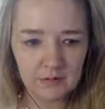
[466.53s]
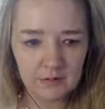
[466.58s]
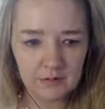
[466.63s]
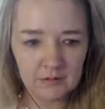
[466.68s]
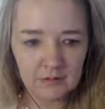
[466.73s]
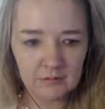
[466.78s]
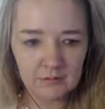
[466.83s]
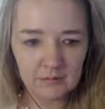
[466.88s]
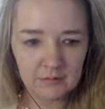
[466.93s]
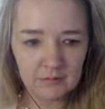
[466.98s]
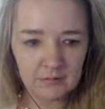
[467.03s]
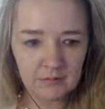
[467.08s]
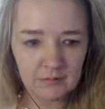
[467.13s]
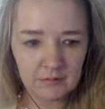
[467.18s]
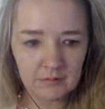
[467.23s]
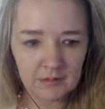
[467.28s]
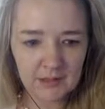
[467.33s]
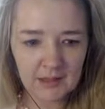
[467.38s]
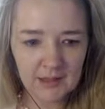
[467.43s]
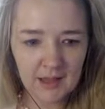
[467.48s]
Hmm?
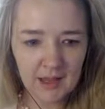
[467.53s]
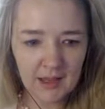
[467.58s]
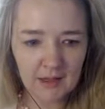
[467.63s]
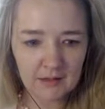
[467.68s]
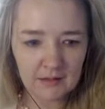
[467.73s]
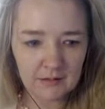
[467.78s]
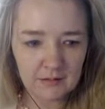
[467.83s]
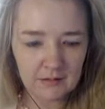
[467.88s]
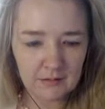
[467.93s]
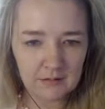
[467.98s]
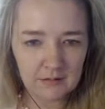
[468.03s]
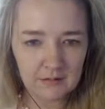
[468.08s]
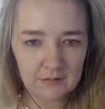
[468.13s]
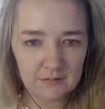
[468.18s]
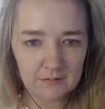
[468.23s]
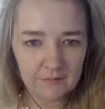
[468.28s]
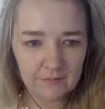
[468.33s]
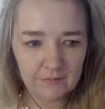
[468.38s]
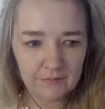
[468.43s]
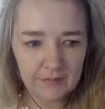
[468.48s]
What's that?
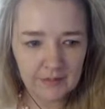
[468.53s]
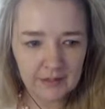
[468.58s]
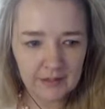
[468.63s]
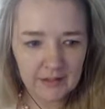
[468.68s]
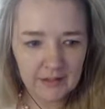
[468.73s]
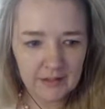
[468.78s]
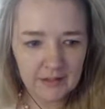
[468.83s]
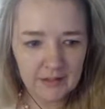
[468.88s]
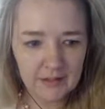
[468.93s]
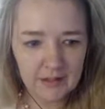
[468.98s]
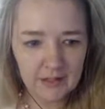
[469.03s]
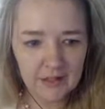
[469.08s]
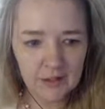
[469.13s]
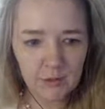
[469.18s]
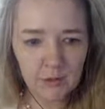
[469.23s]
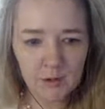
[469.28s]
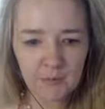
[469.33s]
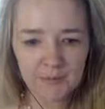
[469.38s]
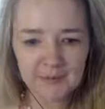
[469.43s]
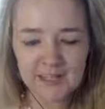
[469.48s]

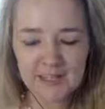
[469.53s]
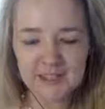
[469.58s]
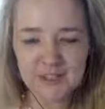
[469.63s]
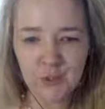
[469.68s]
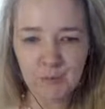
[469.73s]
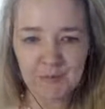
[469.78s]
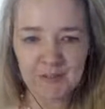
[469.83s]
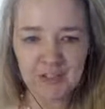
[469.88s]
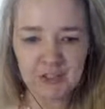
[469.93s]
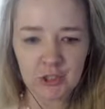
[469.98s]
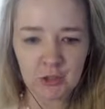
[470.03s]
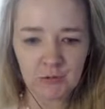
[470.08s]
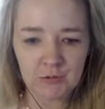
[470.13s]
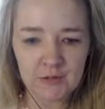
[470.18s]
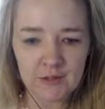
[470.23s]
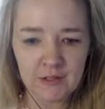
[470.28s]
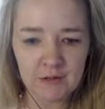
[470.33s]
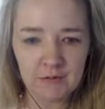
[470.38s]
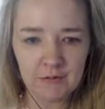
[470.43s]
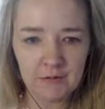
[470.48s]
Quit with the stupid
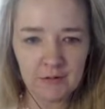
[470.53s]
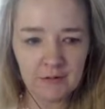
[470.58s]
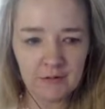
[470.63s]
jokes, you!